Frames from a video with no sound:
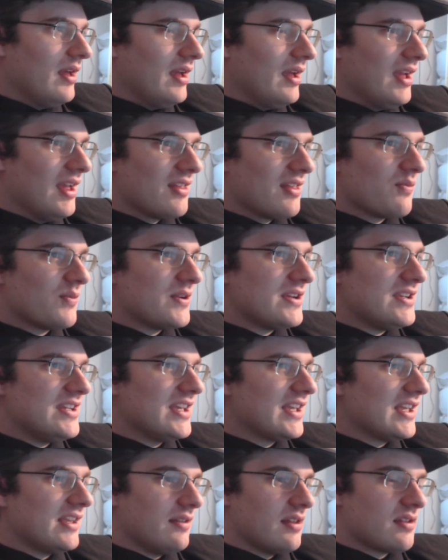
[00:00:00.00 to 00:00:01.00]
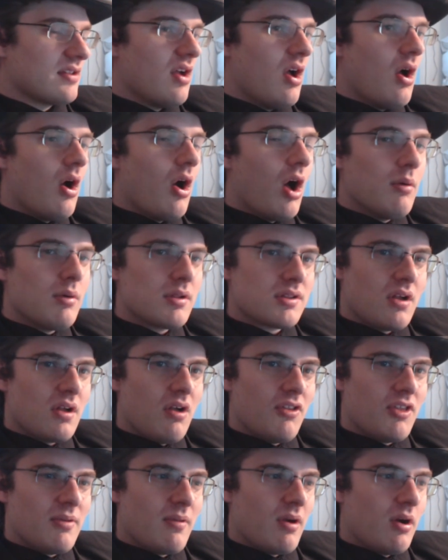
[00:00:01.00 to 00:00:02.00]
It's ridiculous. Almost all of
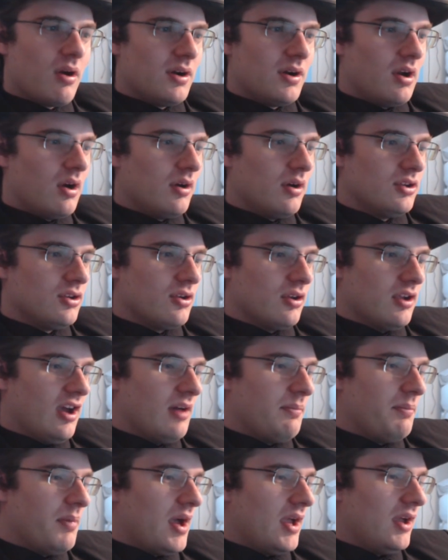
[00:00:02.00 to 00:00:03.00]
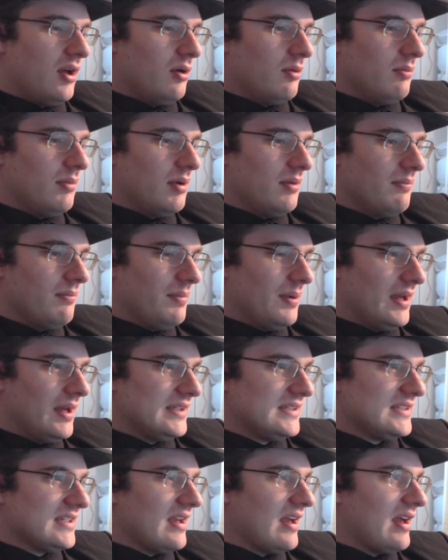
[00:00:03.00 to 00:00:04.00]
them are in your gut biome,
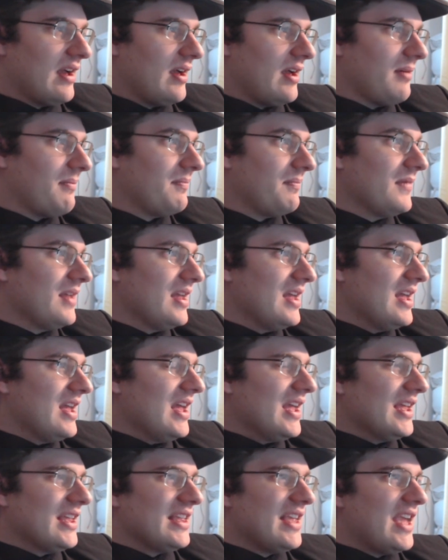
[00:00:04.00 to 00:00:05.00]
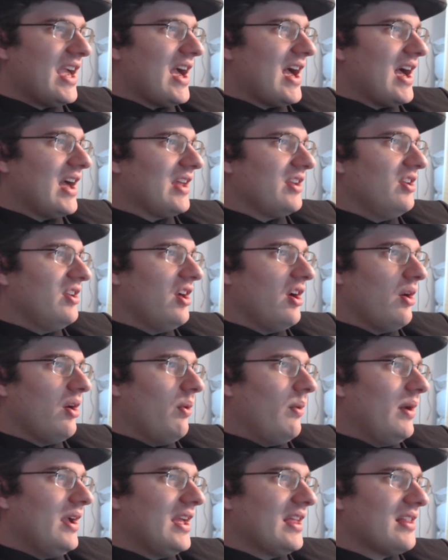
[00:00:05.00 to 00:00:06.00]
but yeah, no,
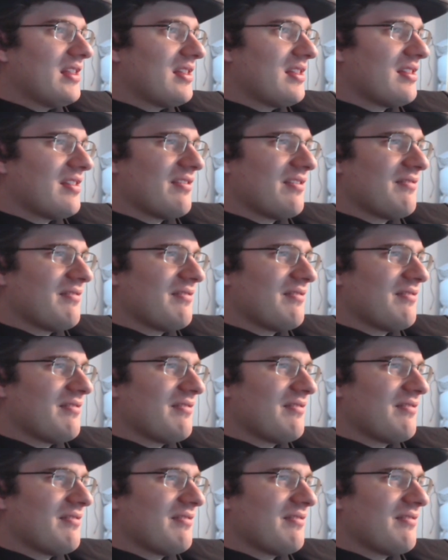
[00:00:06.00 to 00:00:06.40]
it's